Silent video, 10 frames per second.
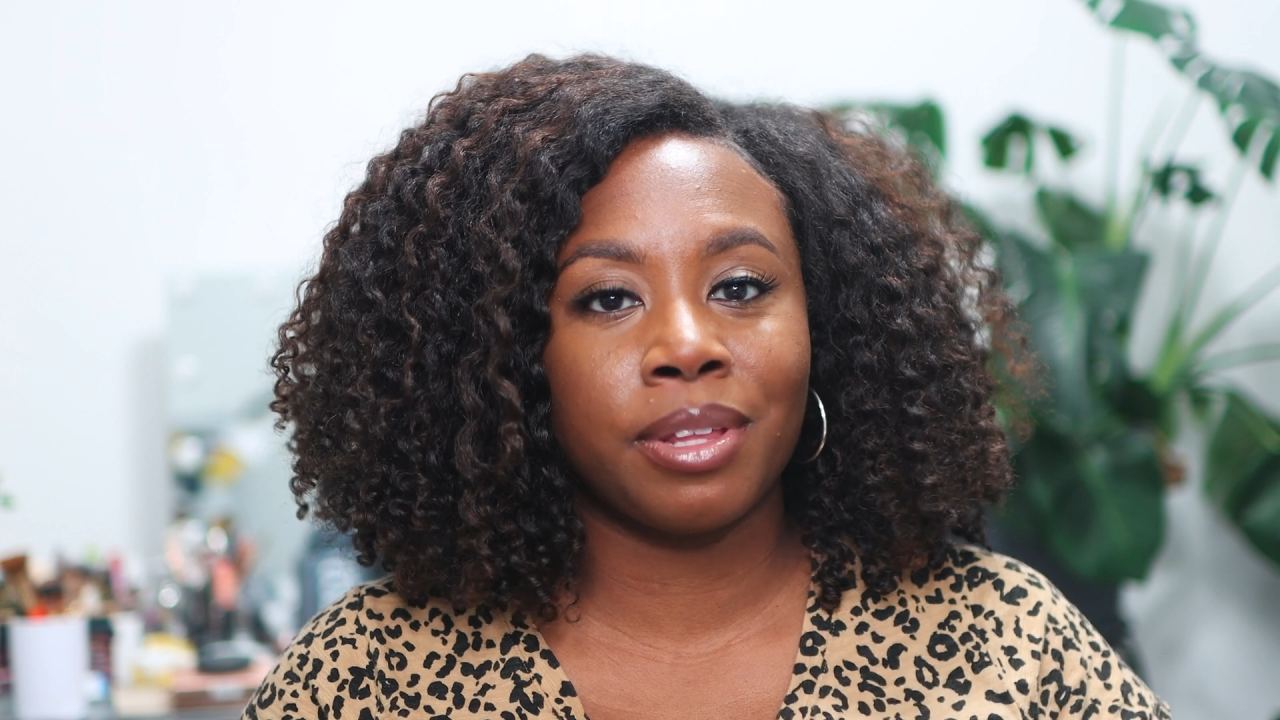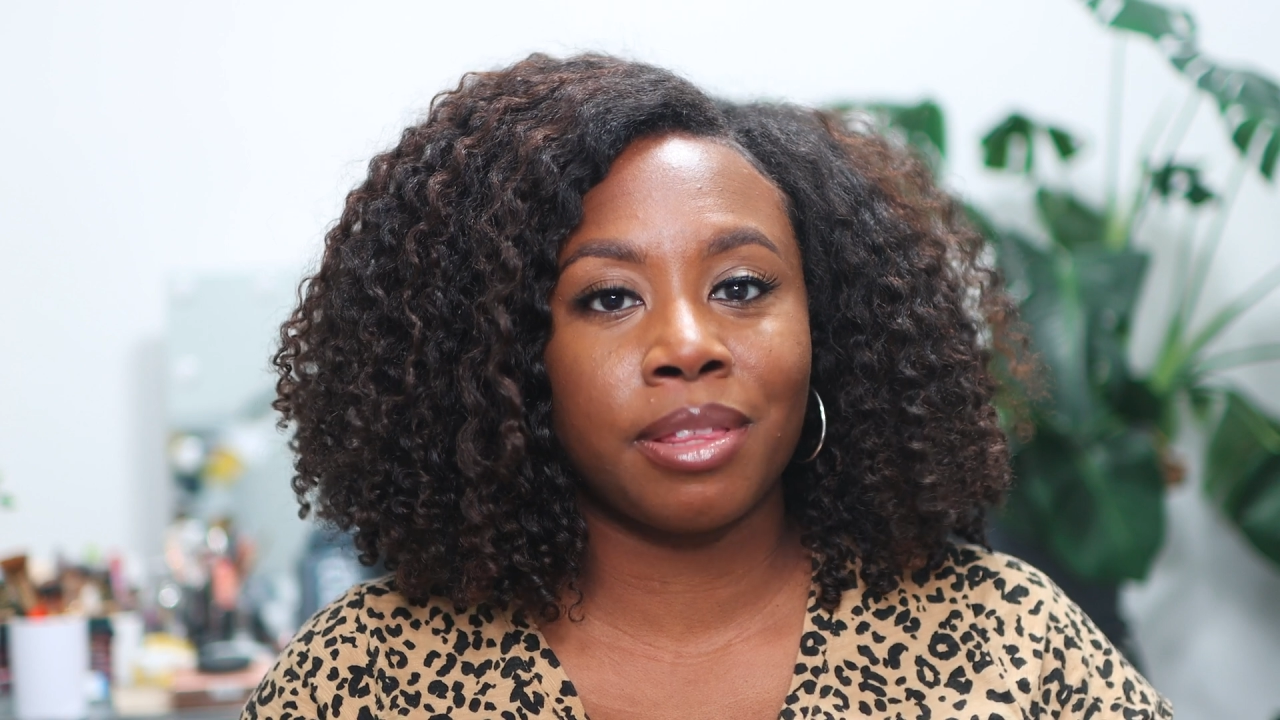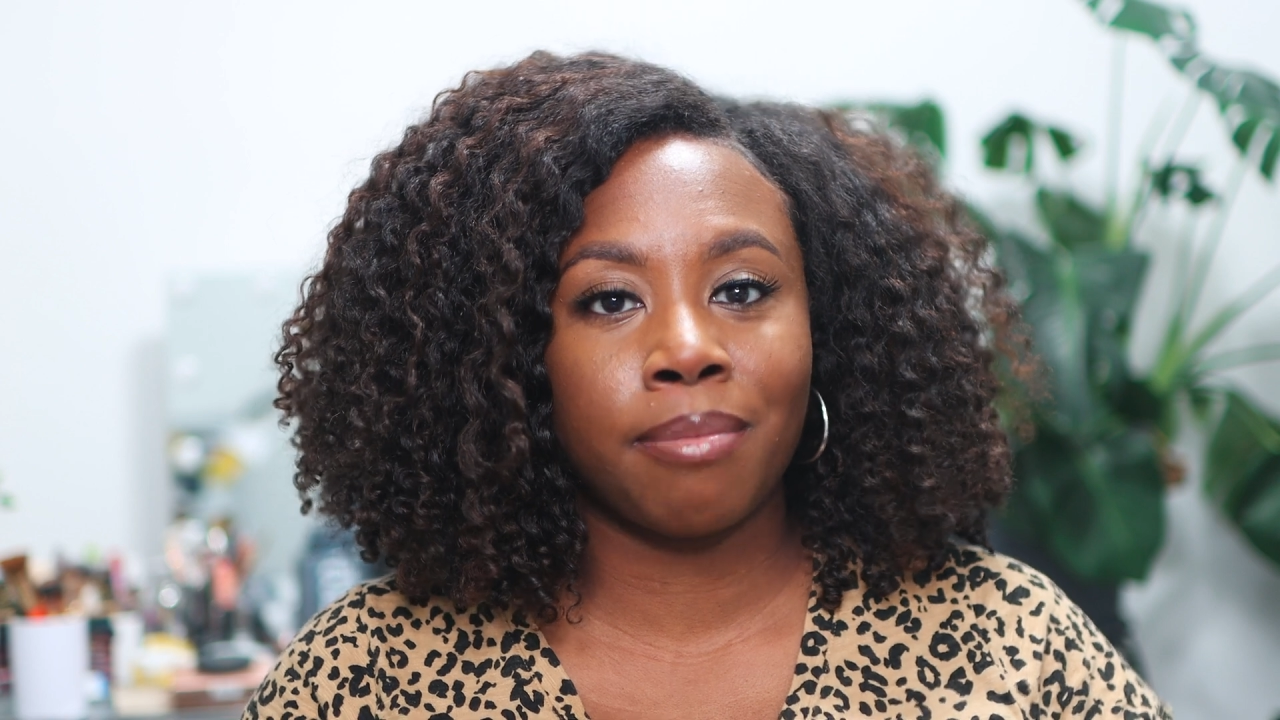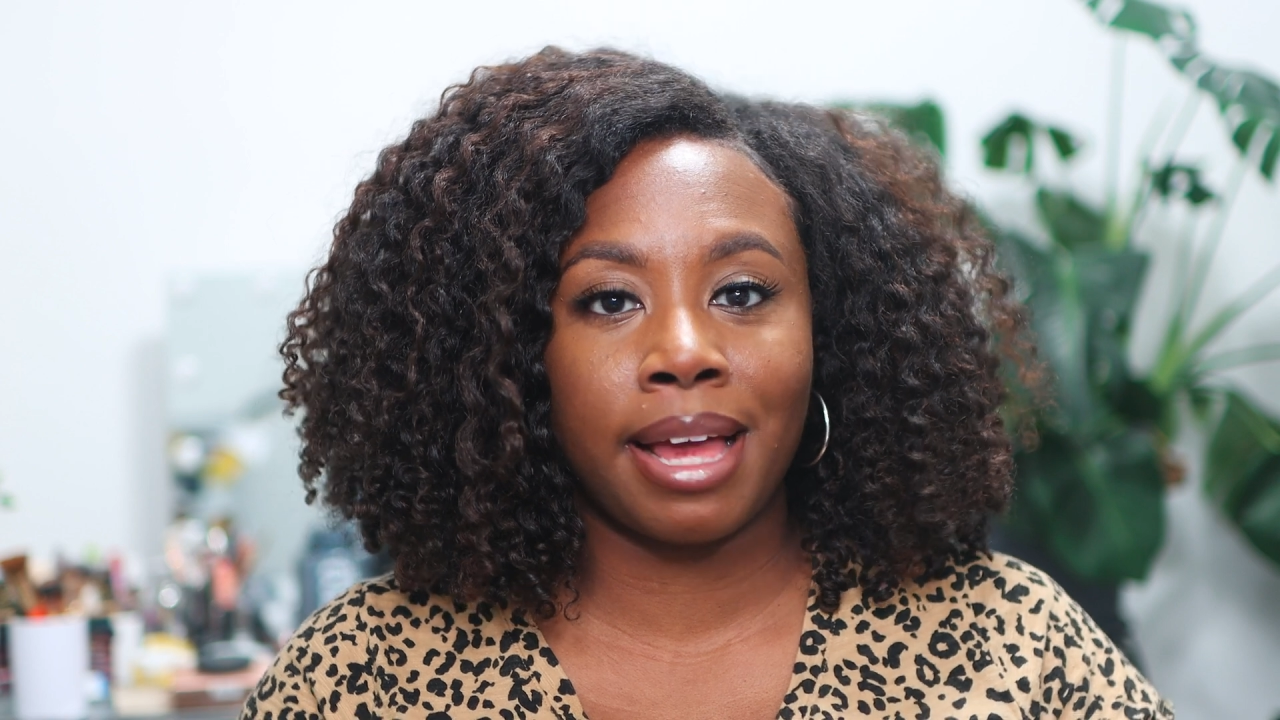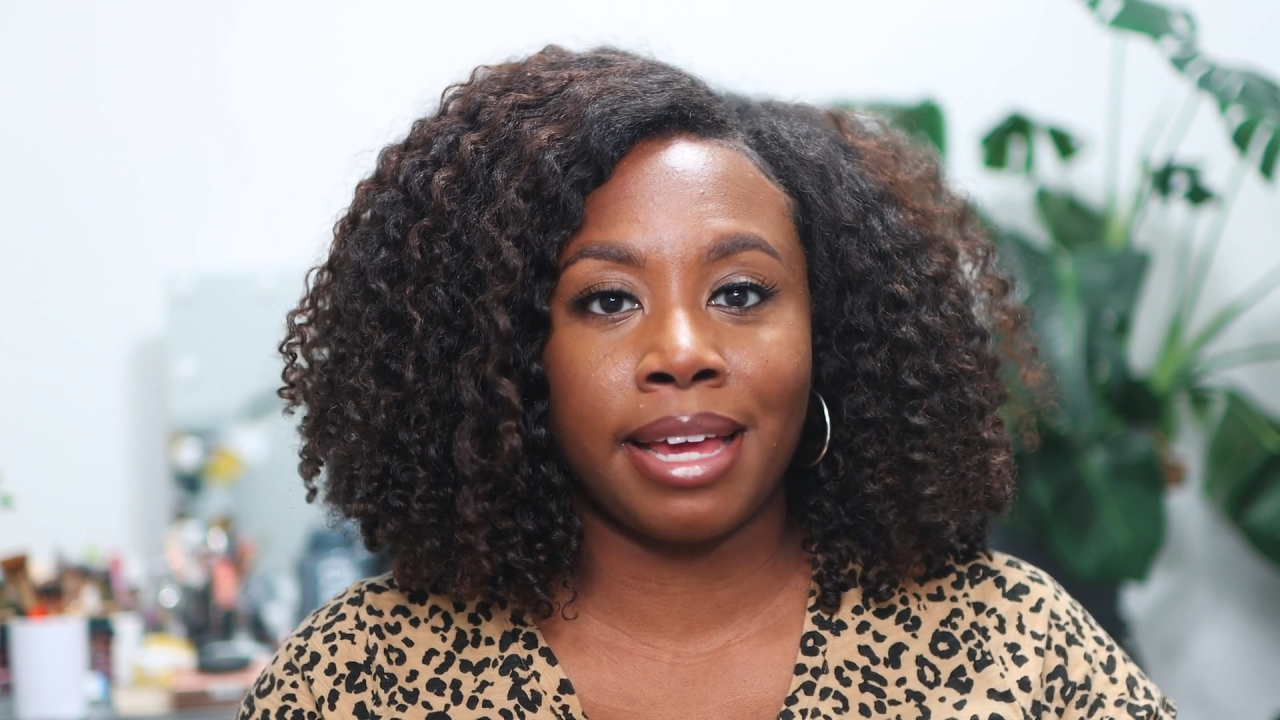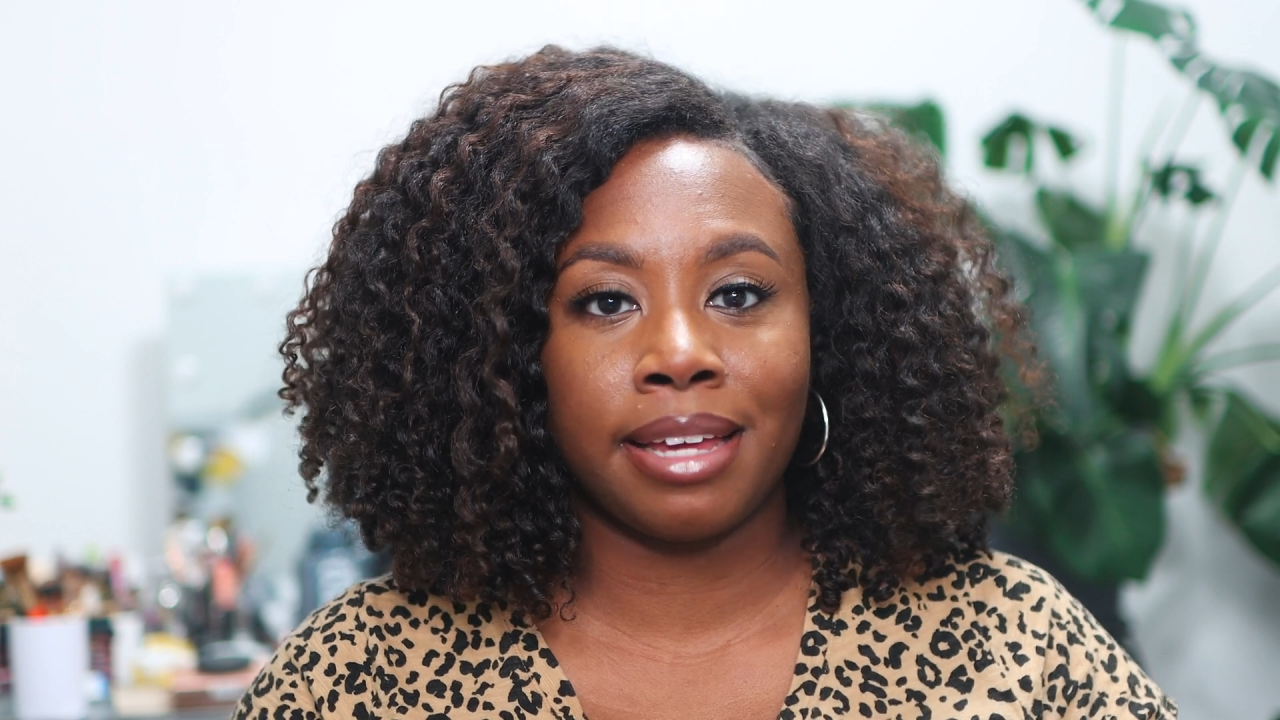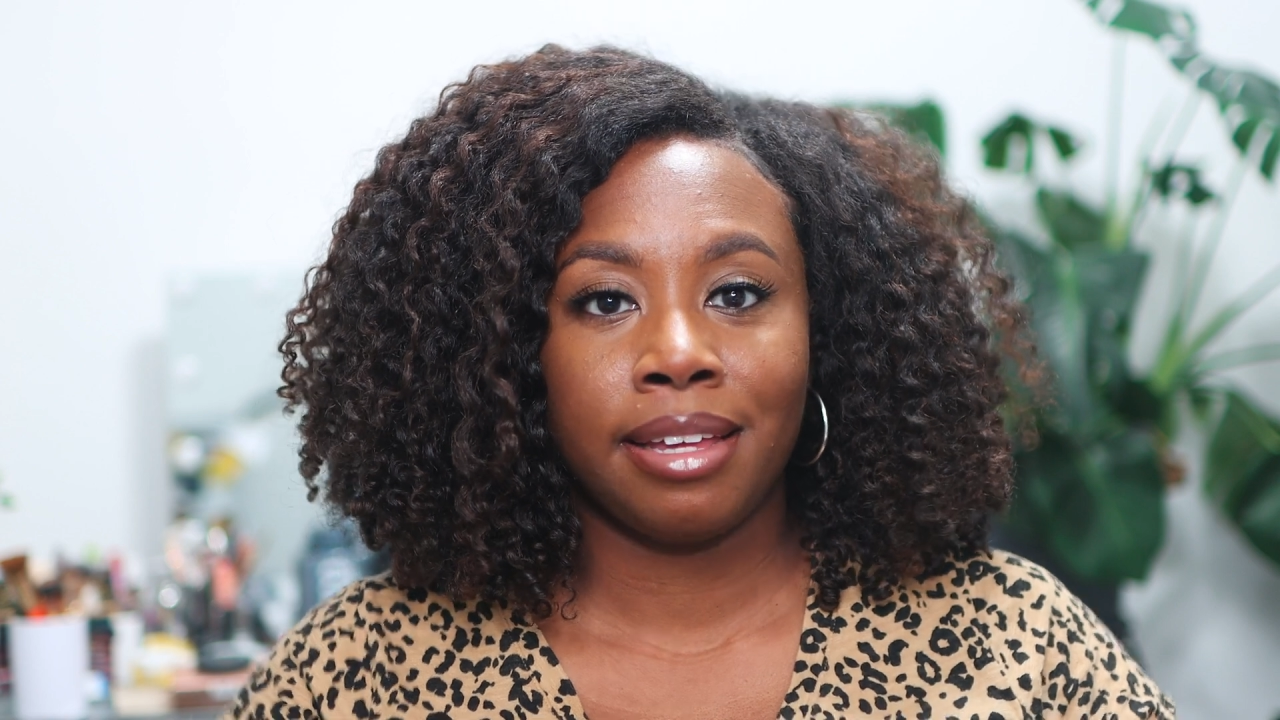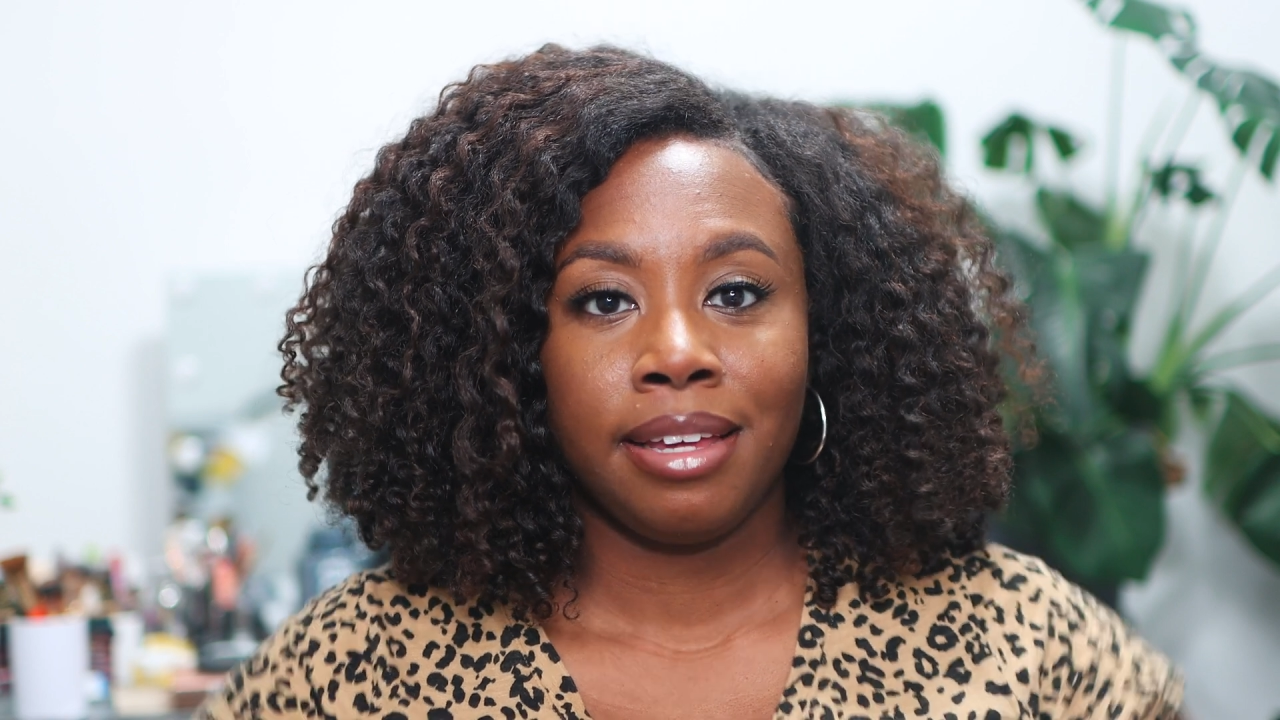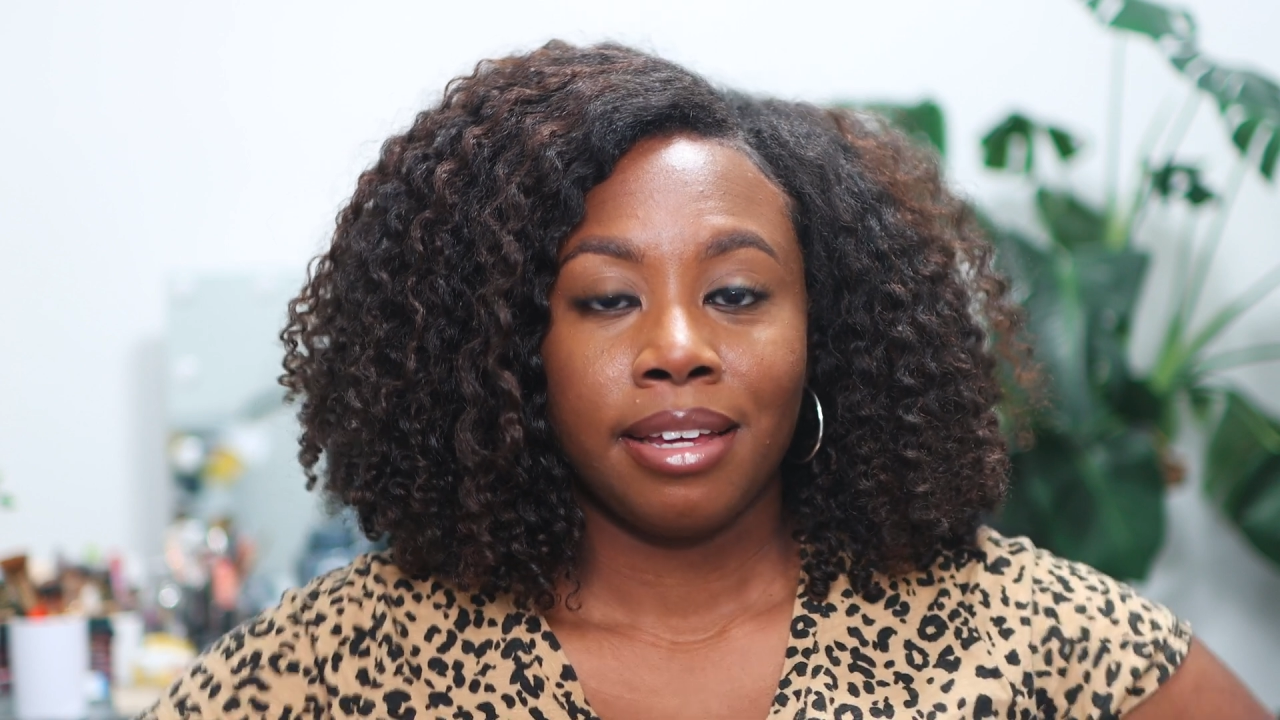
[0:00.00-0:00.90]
with my